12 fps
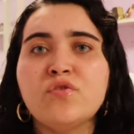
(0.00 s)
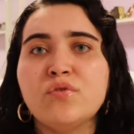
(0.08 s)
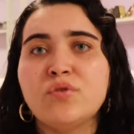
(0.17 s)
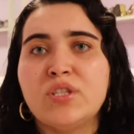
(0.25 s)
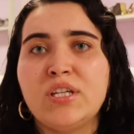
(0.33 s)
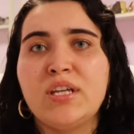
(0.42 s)
your
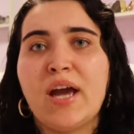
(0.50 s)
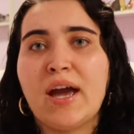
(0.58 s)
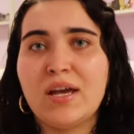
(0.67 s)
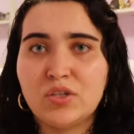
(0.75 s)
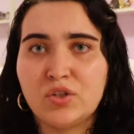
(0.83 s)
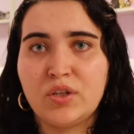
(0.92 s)
routine
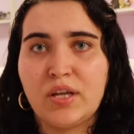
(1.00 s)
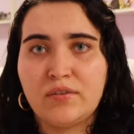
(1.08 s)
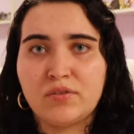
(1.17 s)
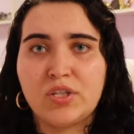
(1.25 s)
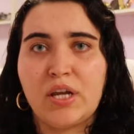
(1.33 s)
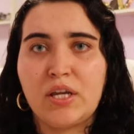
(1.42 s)
as your
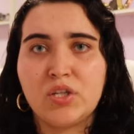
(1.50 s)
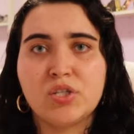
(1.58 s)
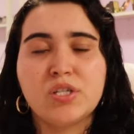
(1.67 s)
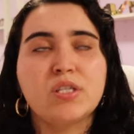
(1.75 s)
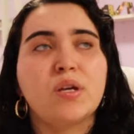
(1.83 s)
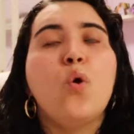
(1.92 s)
life
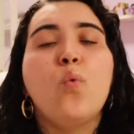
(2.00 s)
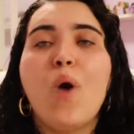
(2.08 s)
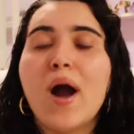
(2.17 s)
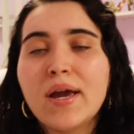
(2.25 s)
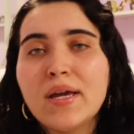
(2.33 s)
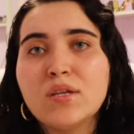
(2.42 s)
changes.
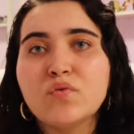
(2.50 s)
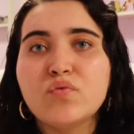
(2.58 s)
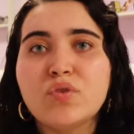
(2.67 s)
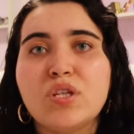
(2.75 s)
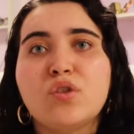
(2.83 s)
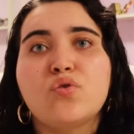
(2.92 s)
Why is
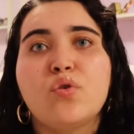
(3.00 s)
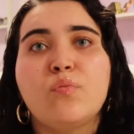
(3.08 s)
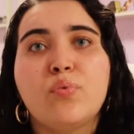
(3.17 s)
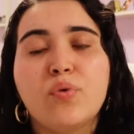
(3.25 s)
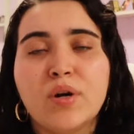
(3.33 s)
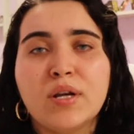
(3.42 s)
routine so
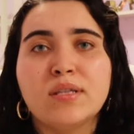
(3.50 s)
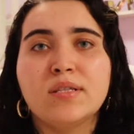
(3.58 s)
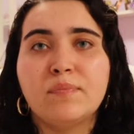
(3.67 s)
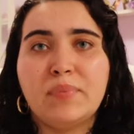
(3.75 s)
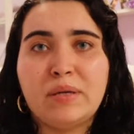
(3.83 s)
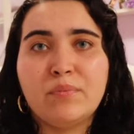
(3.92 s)
important
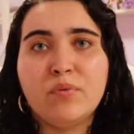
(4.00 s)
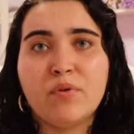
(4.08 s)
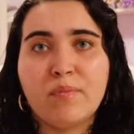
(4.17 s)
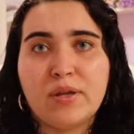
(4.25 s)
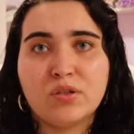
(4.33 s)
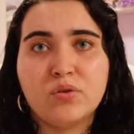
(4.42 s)
to people with
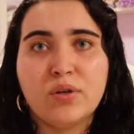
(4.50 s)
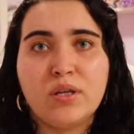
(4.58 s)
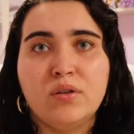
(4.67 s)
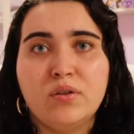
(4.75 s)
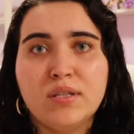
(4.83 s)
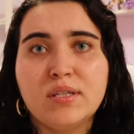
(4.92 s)
mental
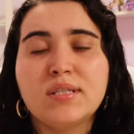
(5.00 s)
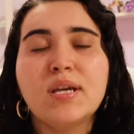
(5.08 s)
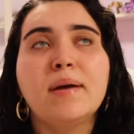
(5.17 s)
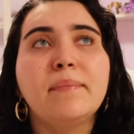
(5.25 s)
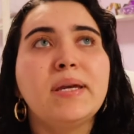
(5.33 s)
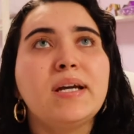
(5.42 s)
illness?
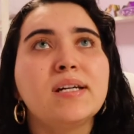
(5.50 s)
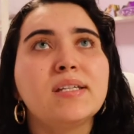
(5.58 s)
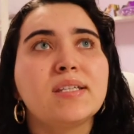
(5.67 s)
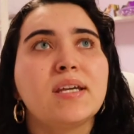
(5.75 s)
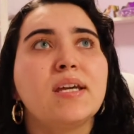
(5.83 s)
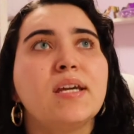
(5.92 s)

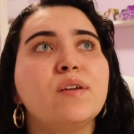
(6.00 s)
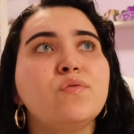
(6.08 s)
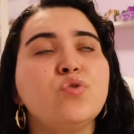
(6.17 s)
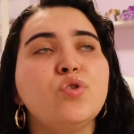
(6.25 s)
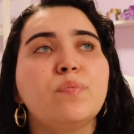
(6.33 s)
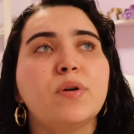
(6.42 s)
Because it
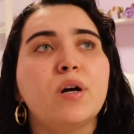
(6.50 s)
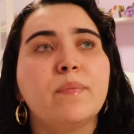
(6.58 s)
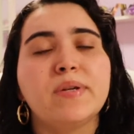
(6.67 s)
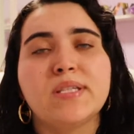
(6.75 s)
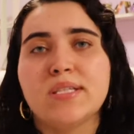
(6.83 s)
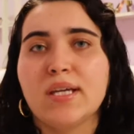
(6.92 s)
gives you a
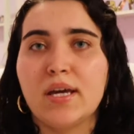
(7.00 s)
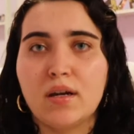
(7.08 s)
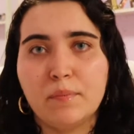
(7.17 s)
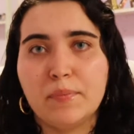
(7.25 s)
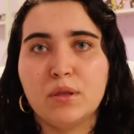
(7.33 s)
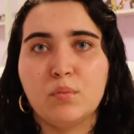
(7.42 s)
purpose to get
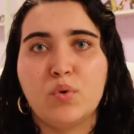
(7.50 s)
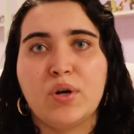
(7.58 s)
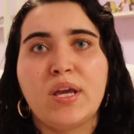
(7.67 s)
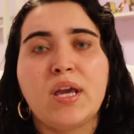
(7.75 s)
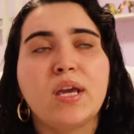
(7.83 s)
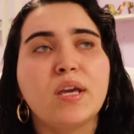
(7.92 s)
up in the
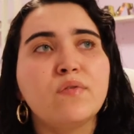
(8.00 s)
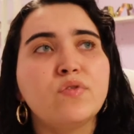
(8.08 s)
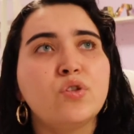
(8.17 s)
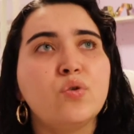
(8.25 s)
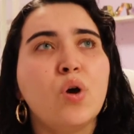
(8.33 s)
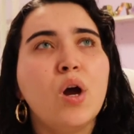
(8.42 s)
morning. It gives
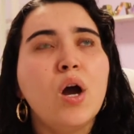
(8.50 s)
you